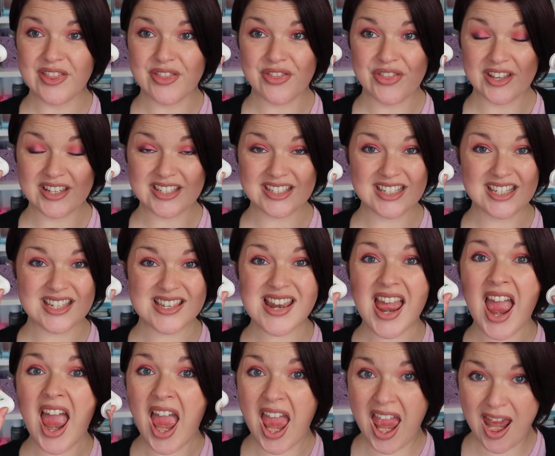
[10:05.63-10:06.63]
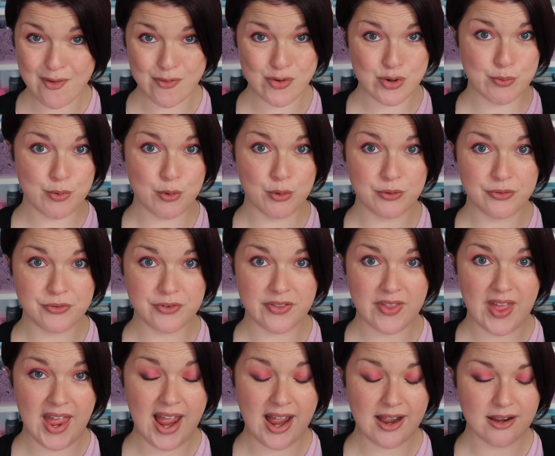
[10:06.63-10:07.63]
this is terrible for
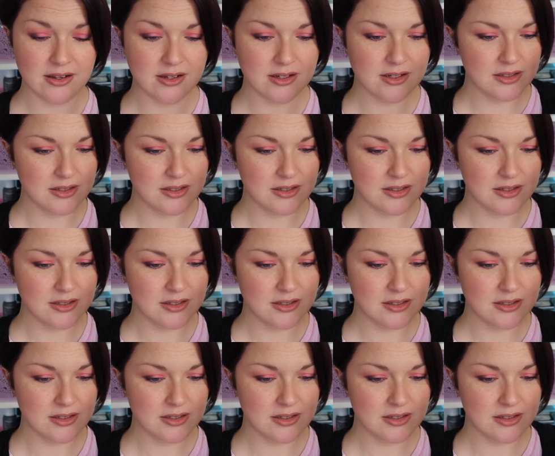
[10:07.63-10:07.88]
that.